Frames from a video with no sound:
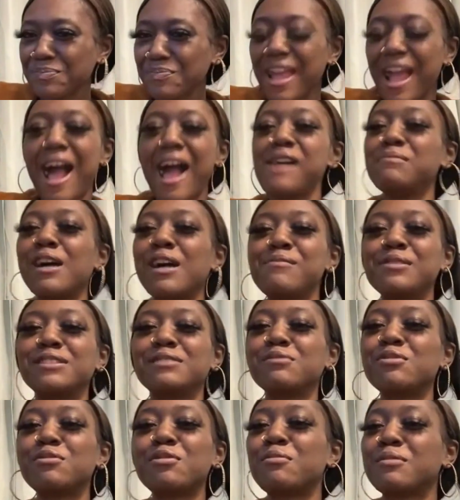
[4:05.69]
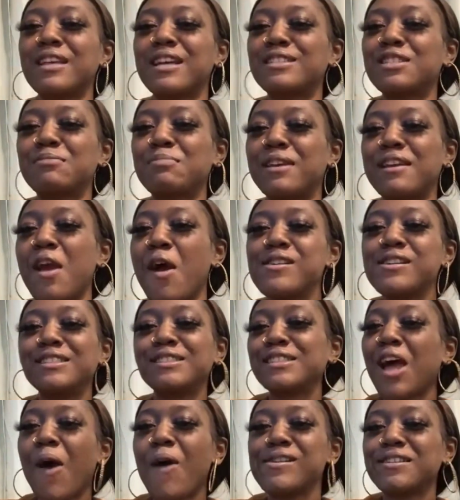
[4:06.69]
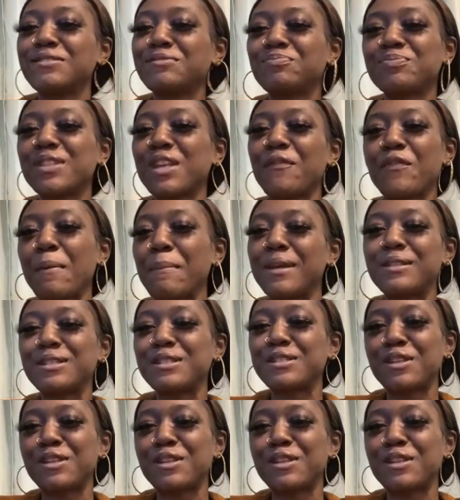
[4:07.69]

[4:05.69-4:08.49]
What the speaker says: I'm not one of them YouTubers that just be different bitches,